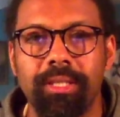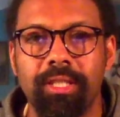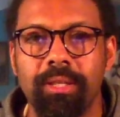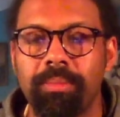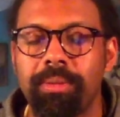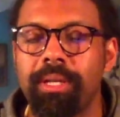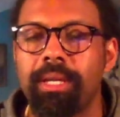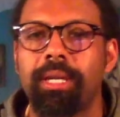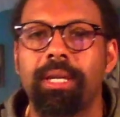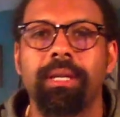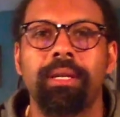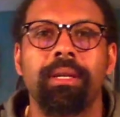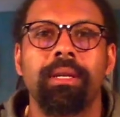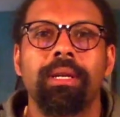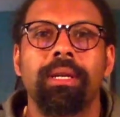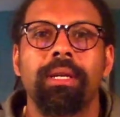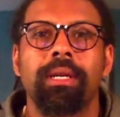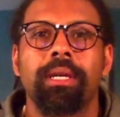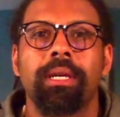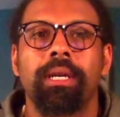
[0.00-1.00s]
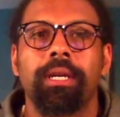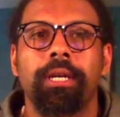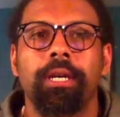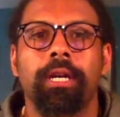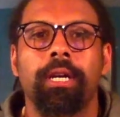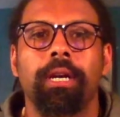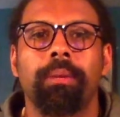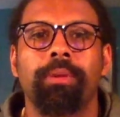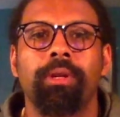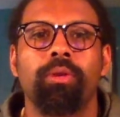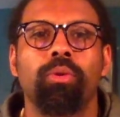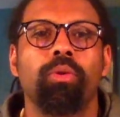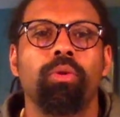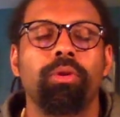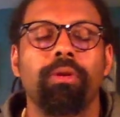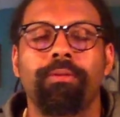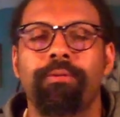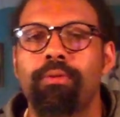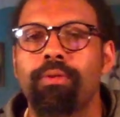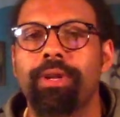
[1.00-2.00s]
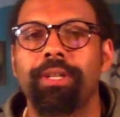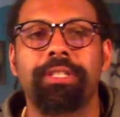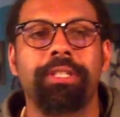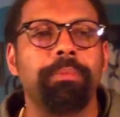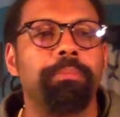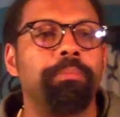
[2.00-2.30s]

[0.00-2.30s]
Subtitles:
to be, in order for it to